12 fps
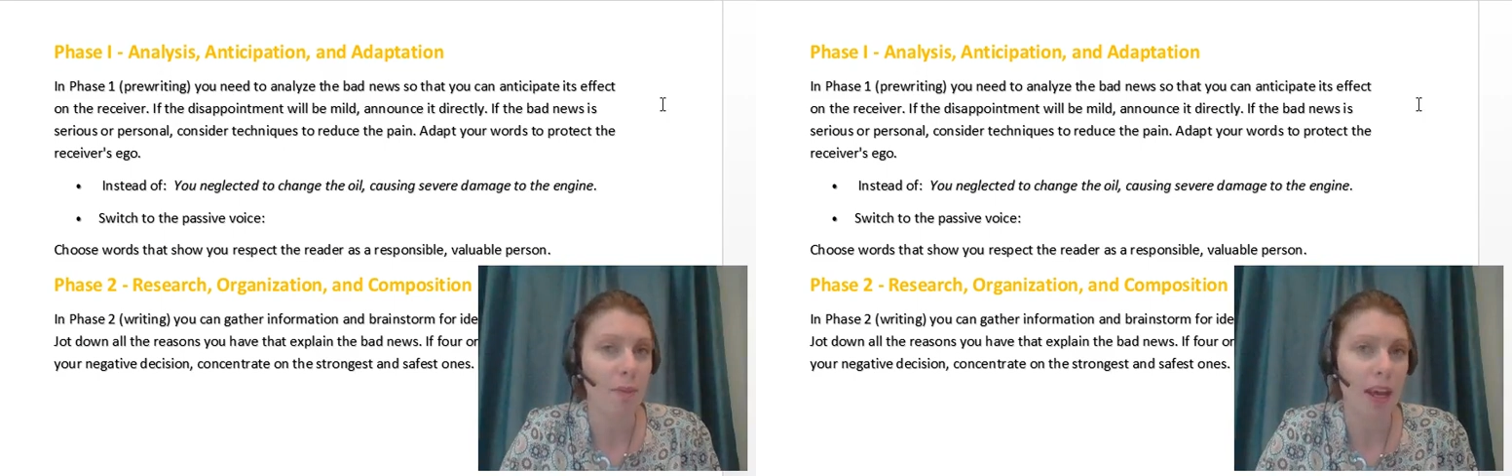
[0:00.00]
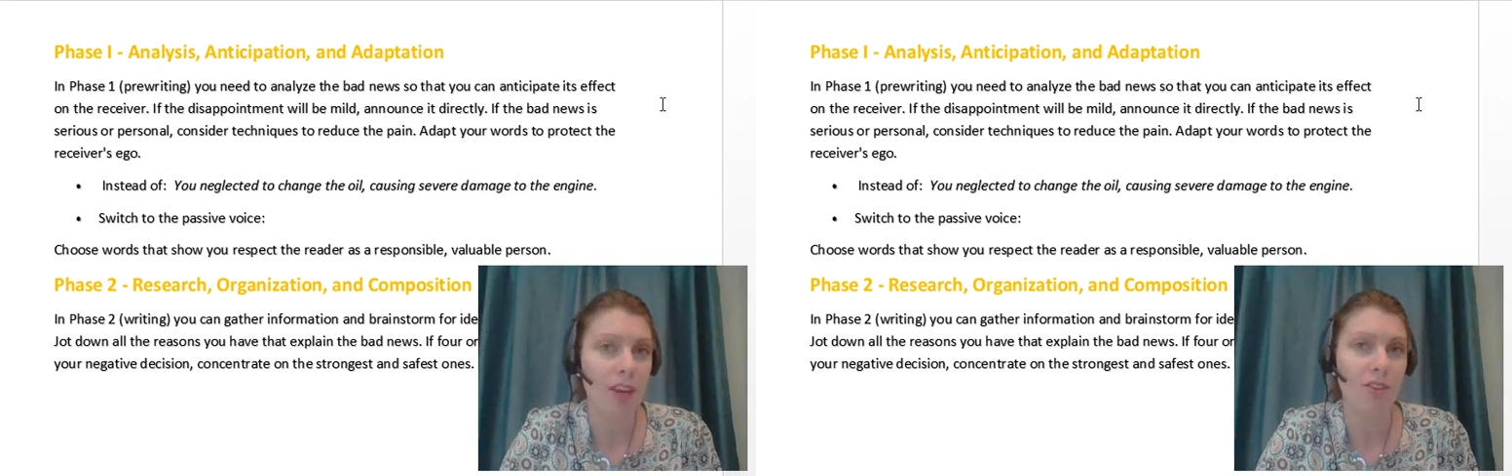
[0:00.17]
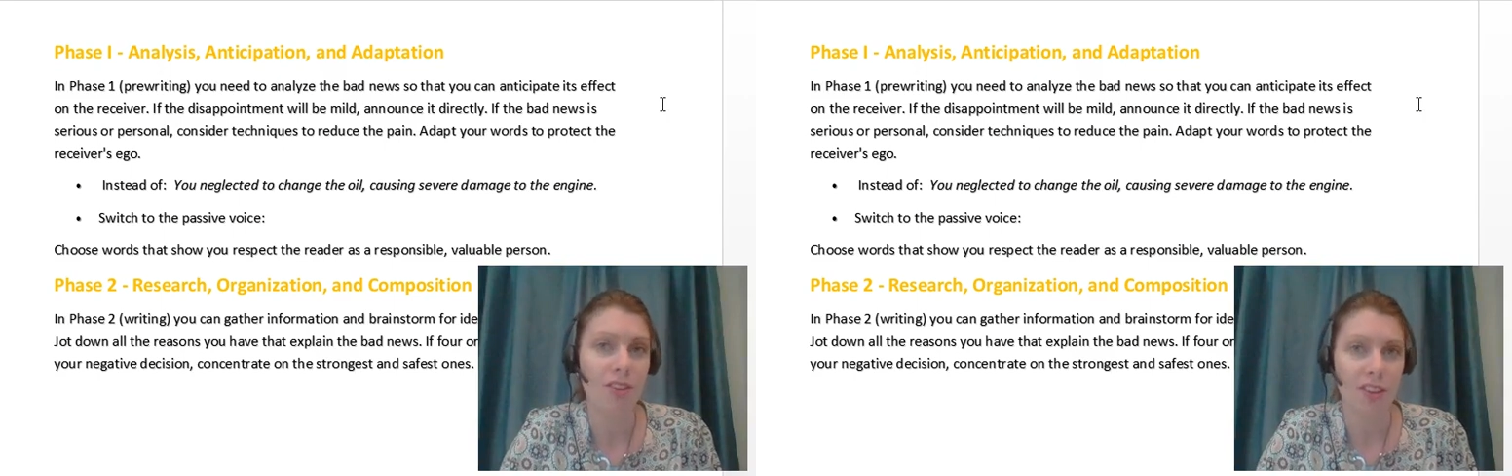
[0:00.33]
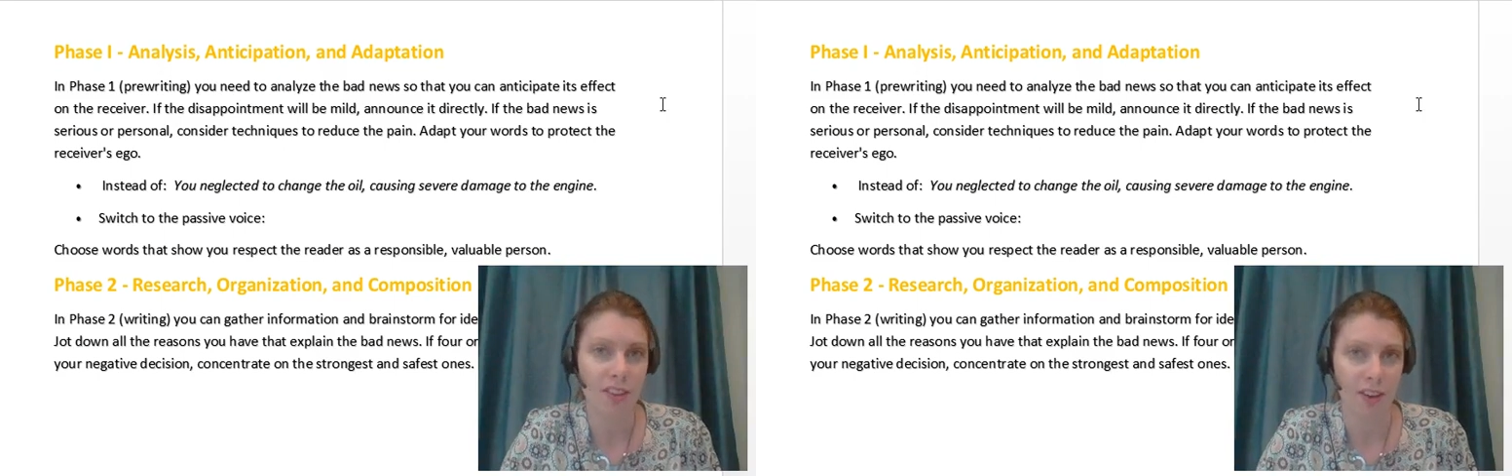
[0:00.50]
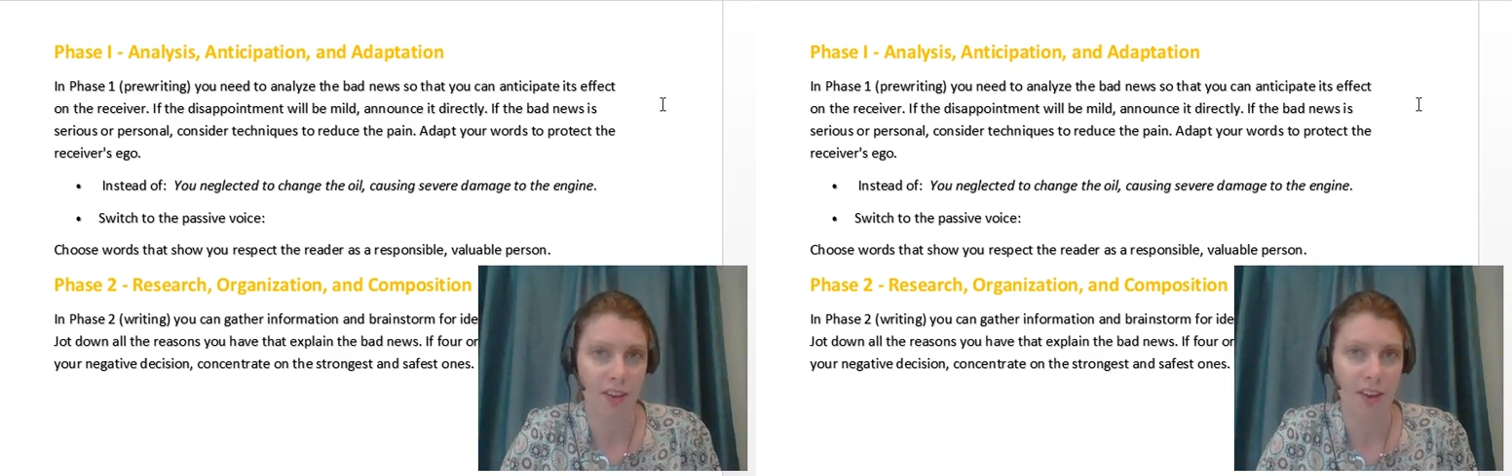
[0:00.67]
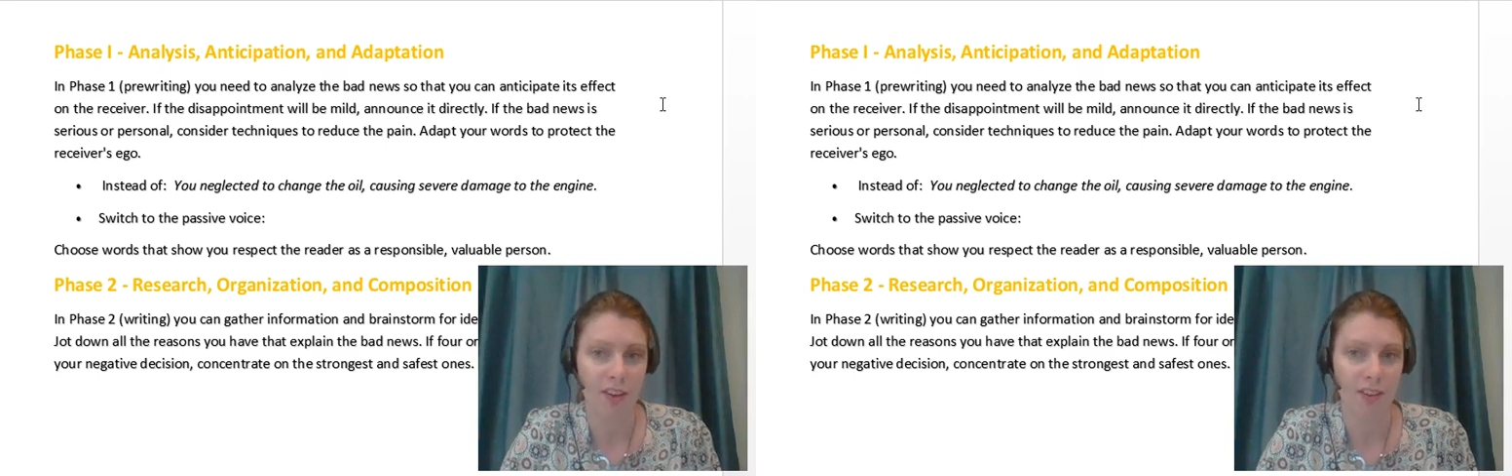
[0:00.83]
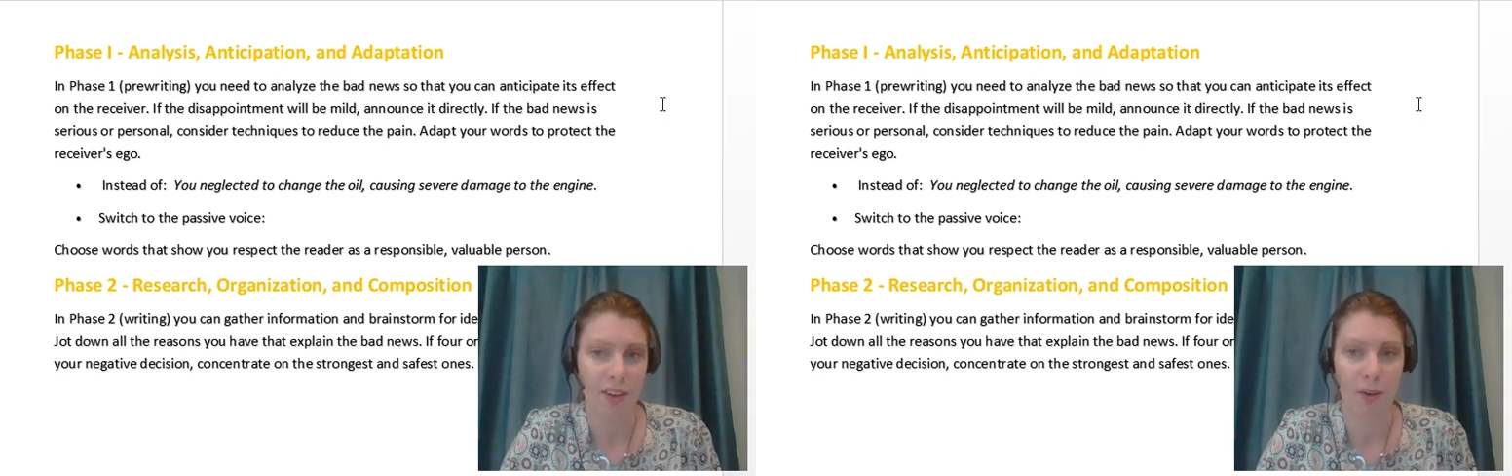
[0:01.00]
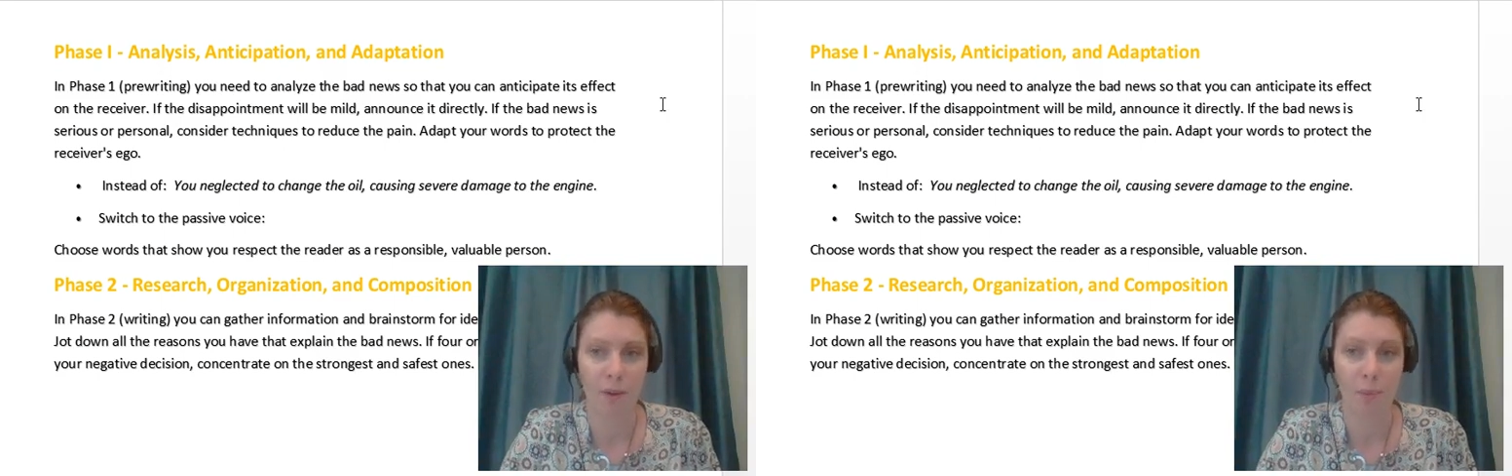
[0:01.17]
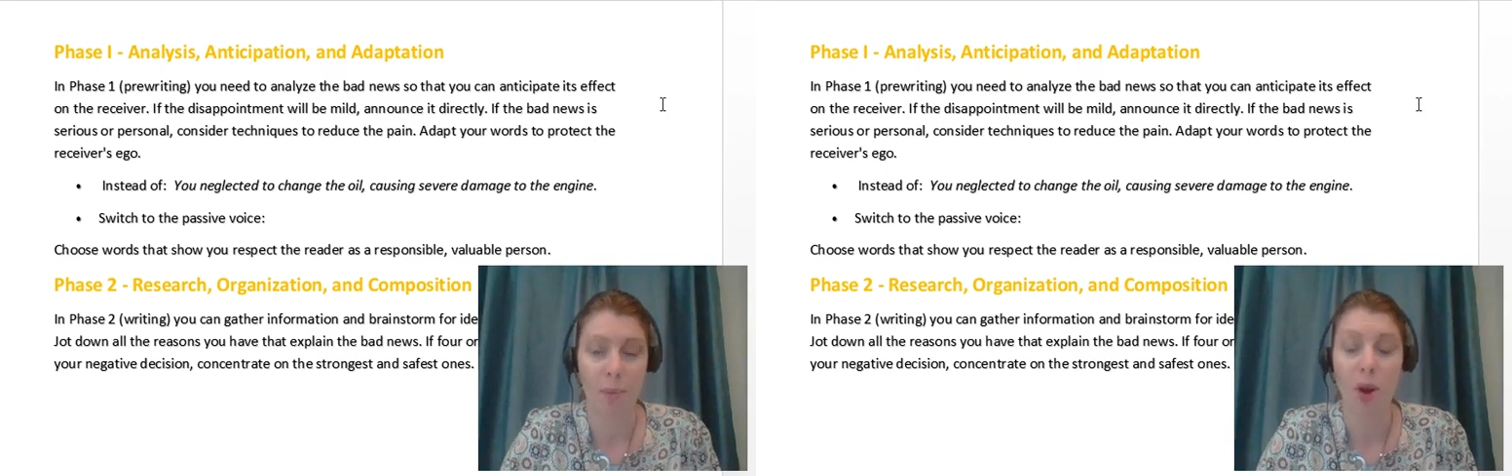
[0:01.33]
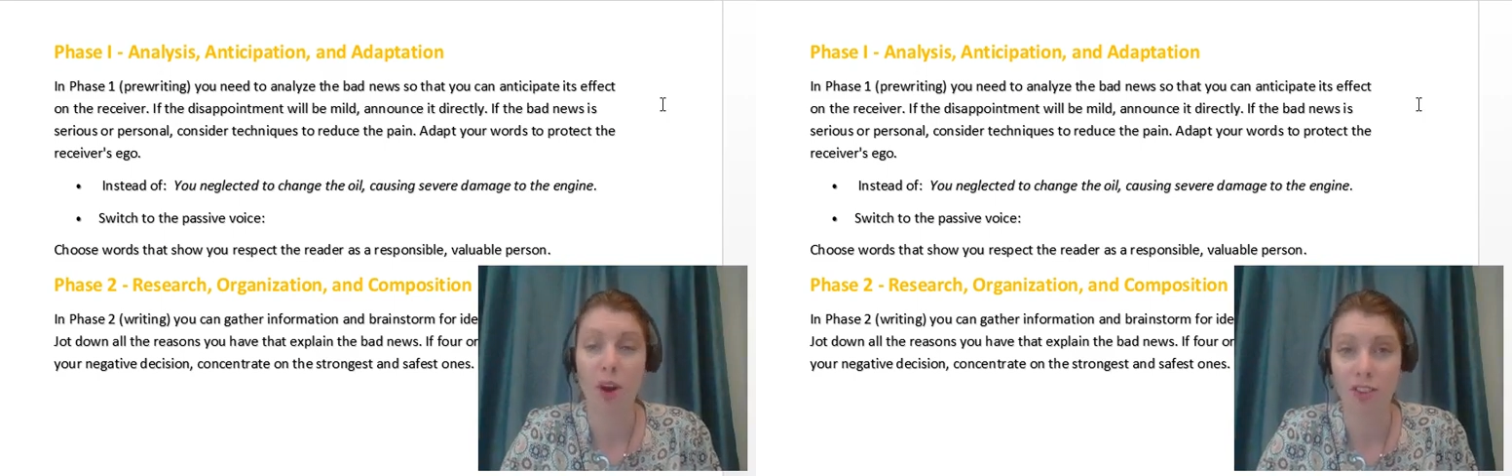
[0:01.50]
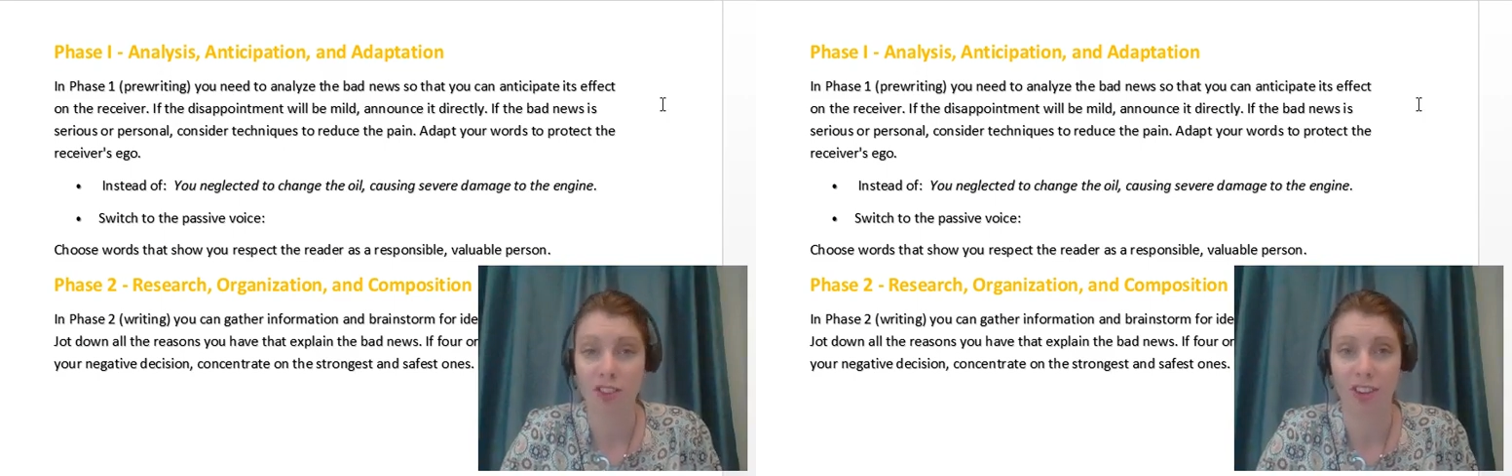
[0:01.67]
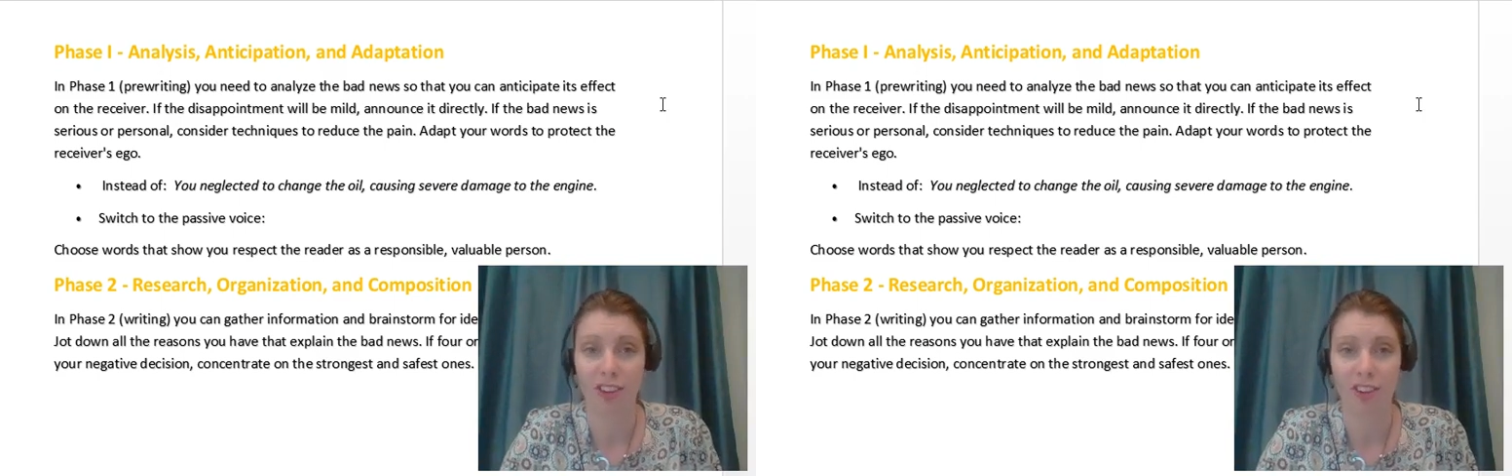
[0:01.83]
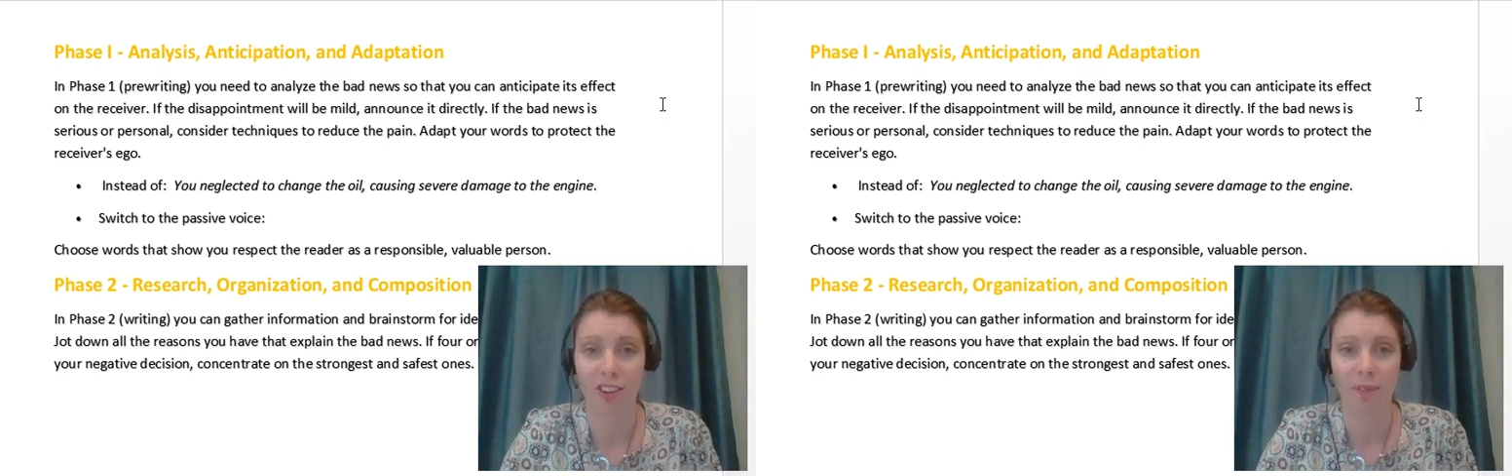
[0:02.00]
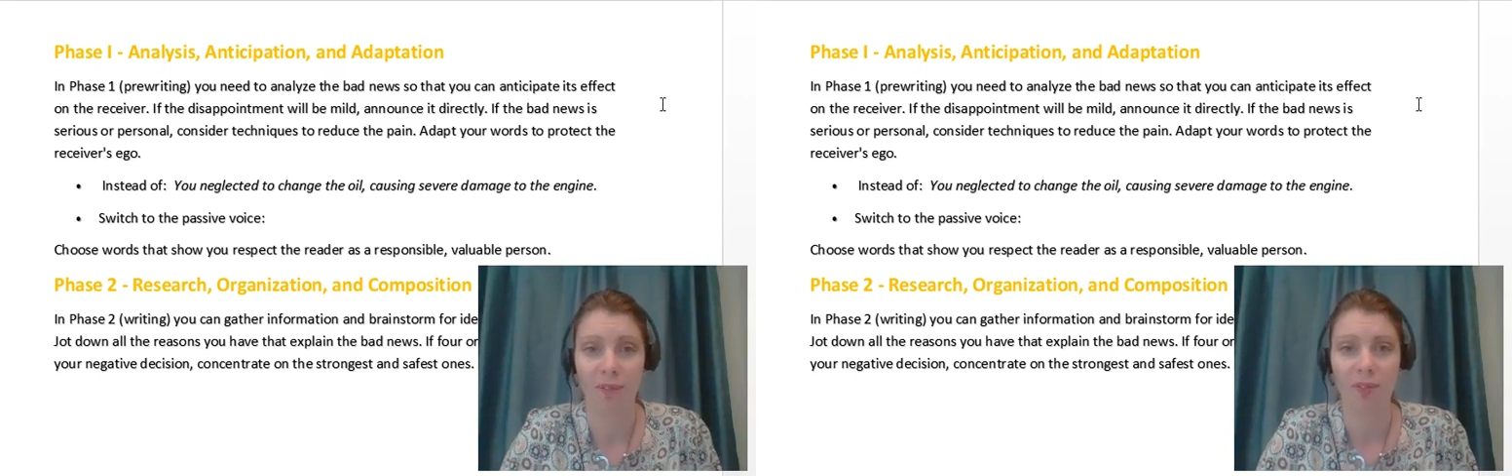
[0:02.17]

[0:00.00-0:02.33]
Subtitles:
news is serious or personal,